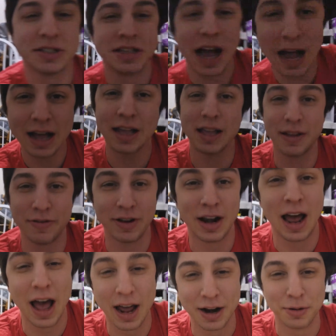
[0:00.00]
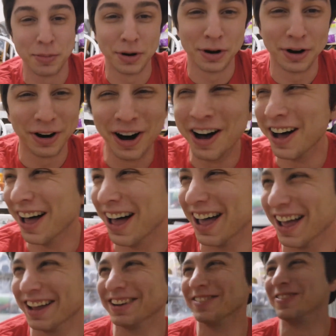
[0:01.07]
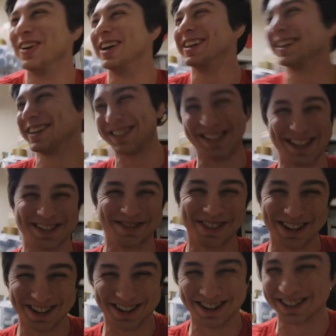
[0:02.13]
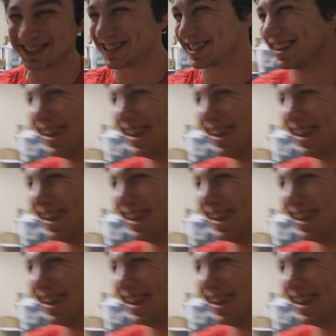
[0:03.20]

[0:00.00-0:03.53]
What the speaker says: not even edible, in Felix's words.